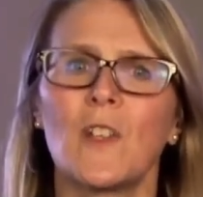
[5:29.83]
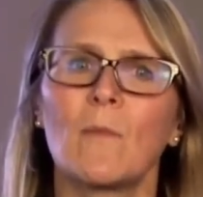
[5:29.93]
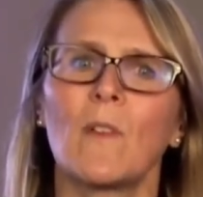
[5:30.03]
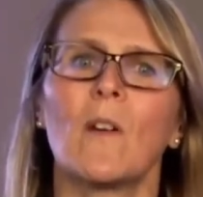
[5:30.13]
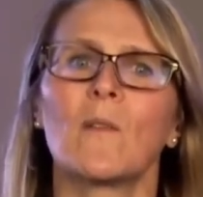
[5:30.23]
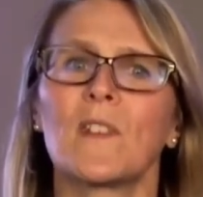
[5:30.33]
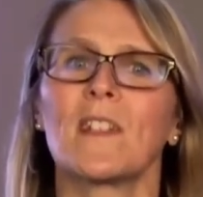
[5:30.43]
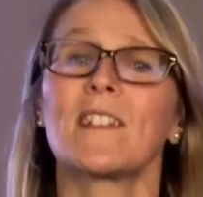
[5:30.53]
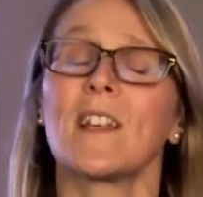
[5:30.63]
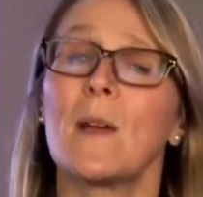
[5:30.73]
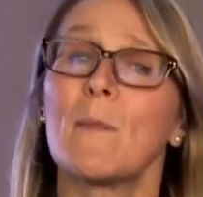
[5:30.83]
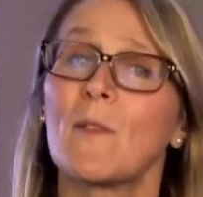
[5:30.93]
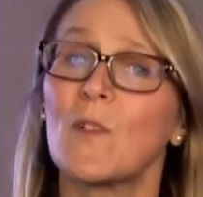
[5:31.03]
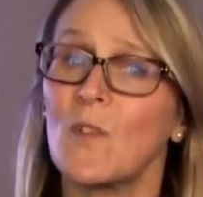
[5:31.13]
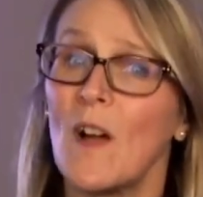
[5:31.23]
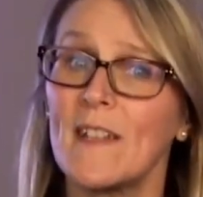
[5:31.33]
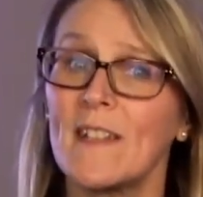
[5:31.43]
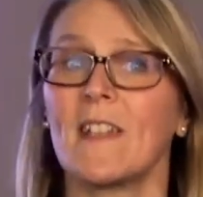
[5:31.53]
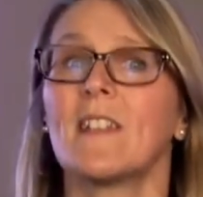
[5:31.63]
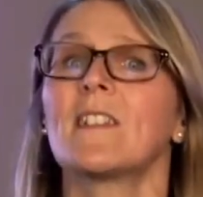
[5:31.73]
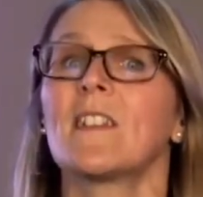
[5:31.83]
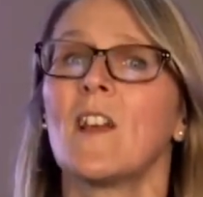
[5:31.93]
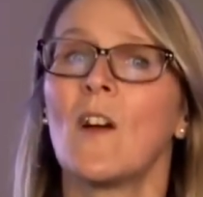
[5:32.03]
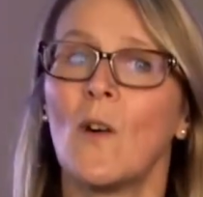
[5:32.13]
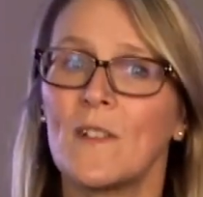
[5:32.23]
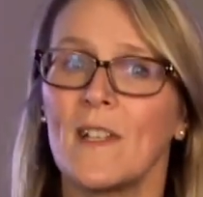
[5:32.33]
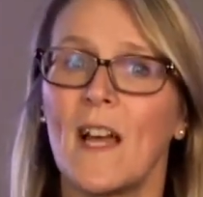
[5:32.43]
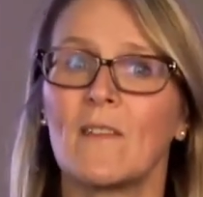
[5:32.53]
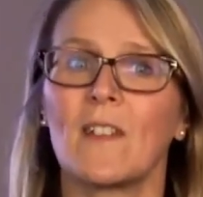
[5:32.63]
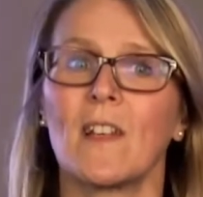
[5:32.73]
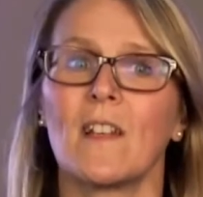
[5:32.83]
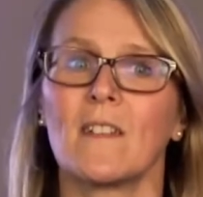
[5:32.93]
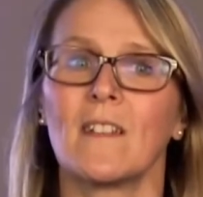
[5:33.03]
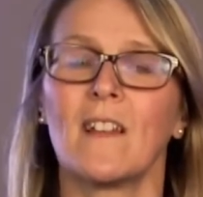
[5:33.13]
roles in a time of crisis or downturn.